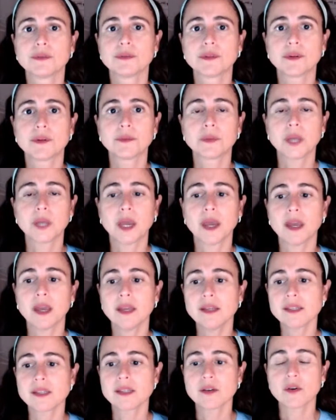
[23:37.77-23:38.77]

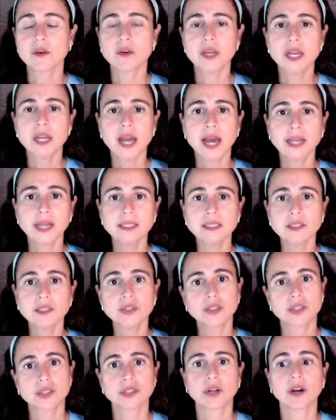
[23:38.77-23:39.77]
Okay, so it has to
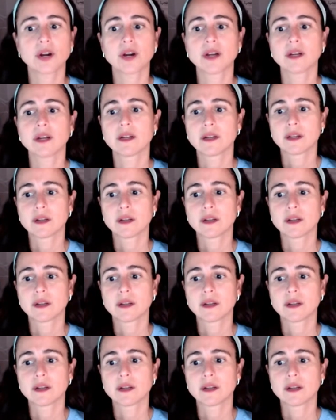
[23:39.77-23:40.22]
start